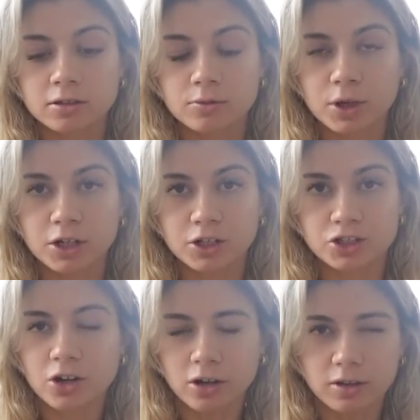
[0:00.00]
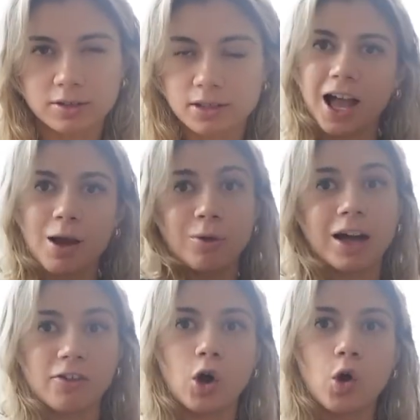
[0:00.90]
where are your journals? I will
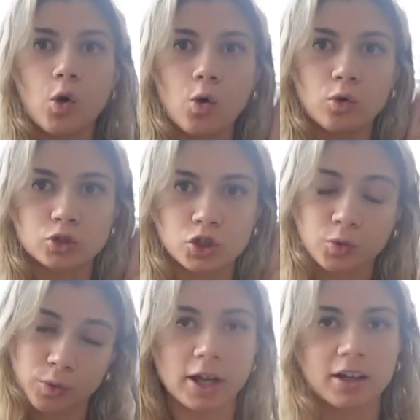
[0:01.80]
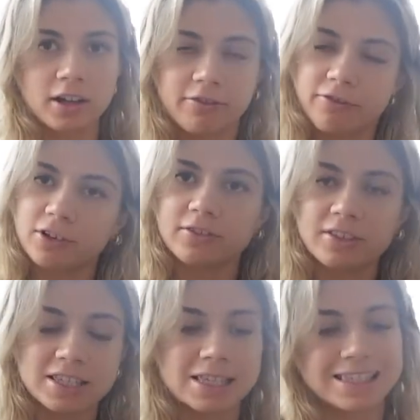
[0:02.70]
have a whole trunk full of
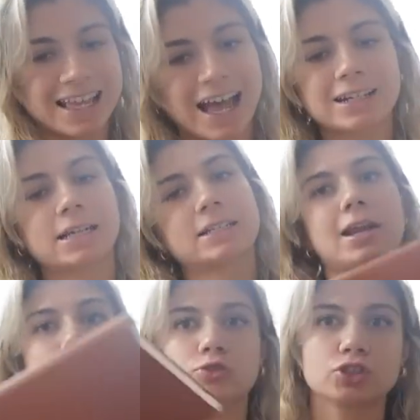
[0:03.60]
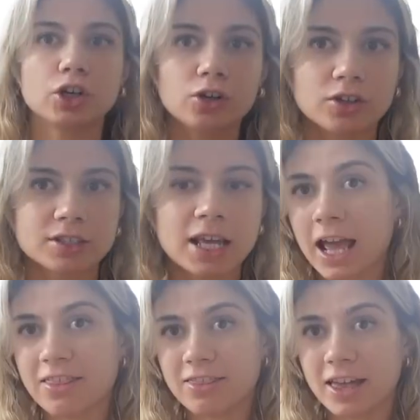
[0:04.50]
these exact identical journals,
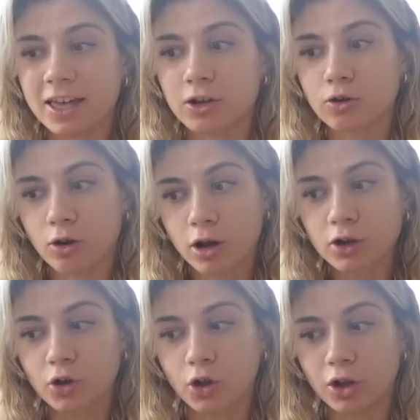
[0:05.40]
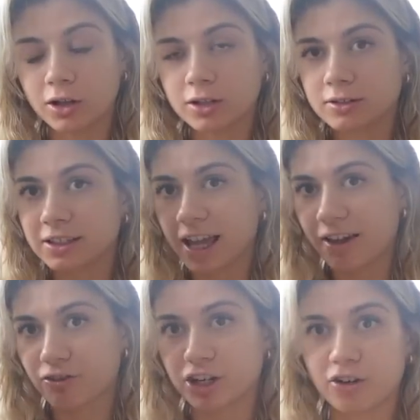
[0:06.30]
and they chronicle
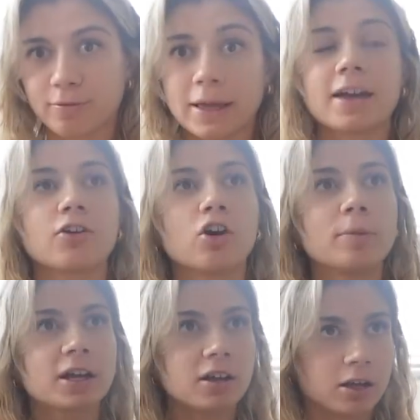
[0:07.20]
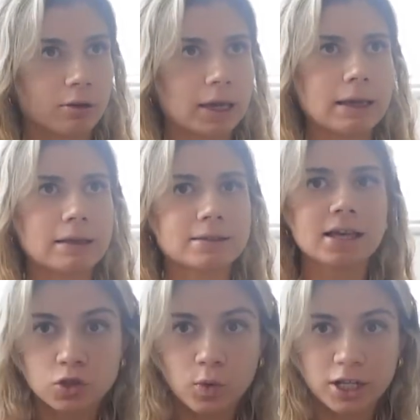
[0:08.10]
every year of my life. Oh my God, okay,
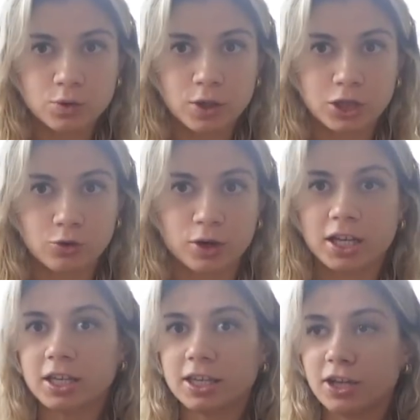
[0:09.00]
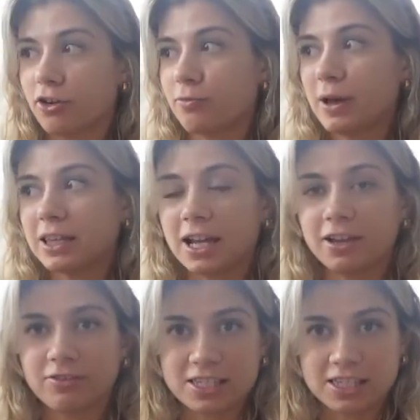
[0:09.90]
yes. 2023, year of my
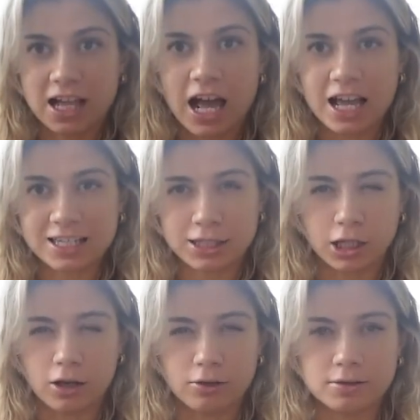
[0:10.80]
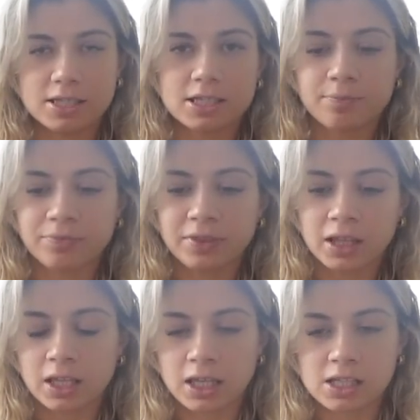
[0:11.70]
life. This is the highs, the lows,
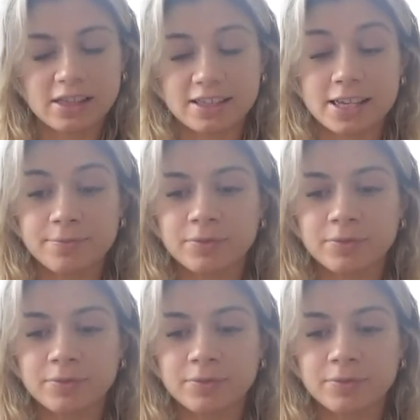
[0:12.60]
that's it.